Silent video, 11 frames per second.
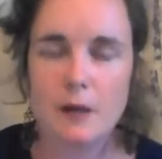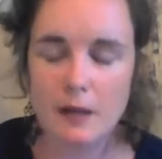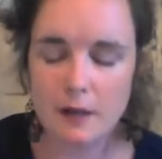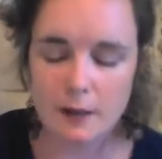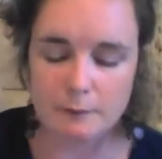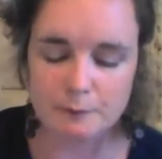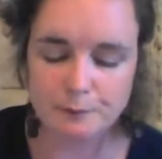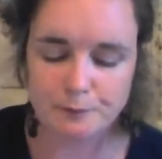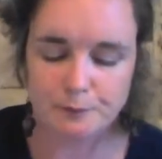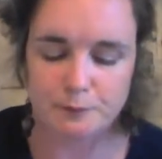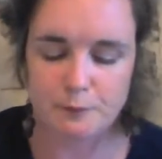
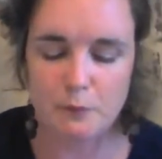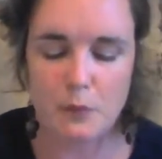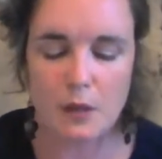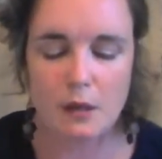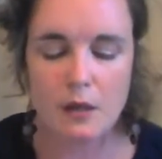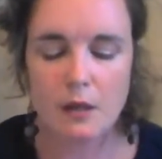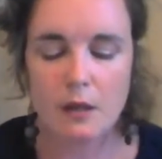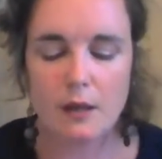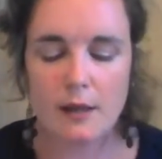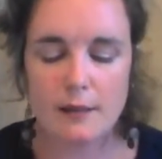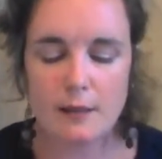
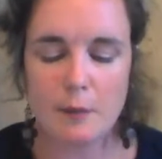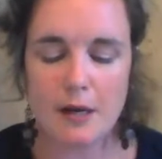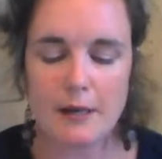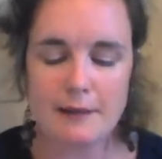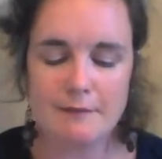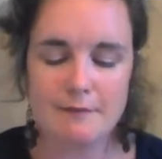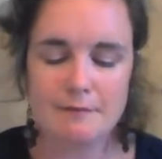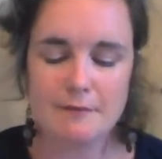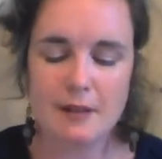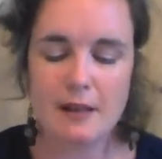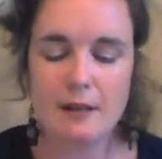you might,
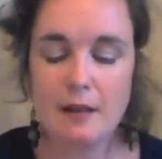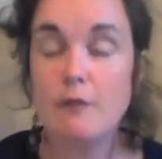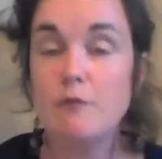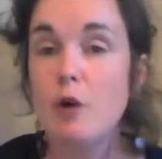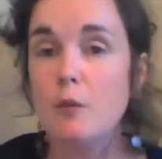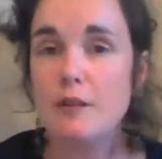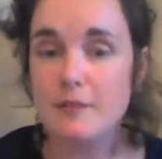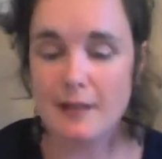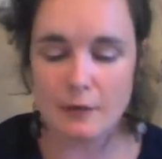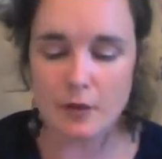I wrote this down.